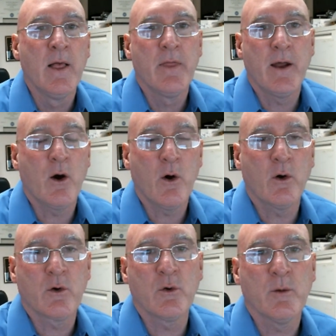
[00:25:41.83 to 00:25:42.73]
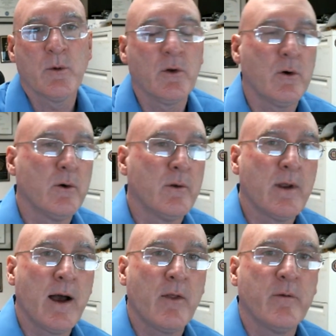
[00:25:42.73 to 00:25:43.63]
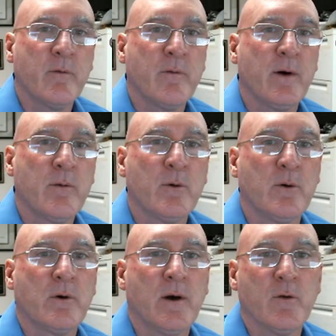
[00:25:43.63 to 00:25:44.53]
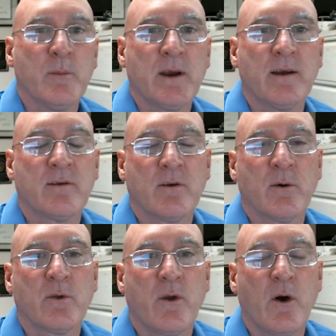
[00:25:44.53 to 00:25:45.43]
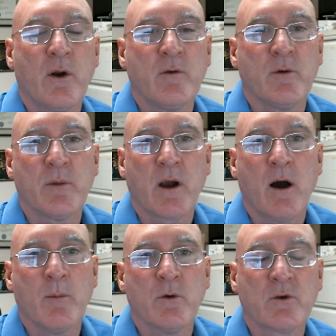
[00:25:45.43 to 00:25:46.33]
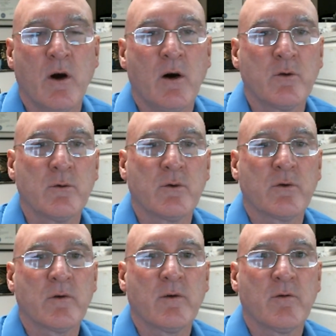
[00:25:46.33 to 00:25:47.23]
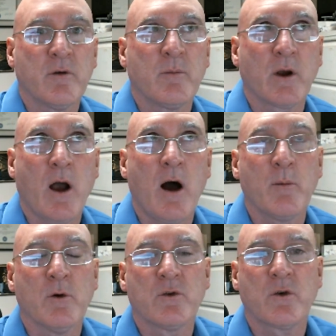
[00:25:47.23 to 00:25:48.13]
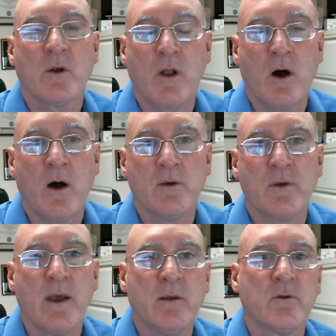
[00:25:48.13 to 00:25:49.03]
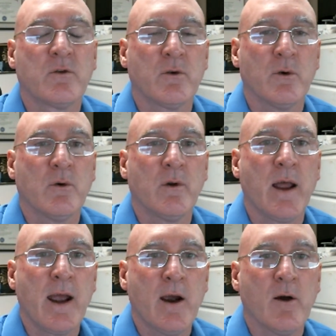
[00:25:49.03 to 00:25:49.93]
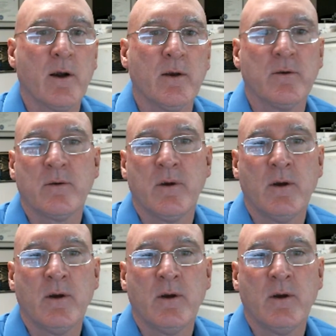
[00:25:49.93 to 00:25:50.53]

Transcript: that aren't criminal and how the federal government gets their authority from the commerce clause from the commerce clause in certain areas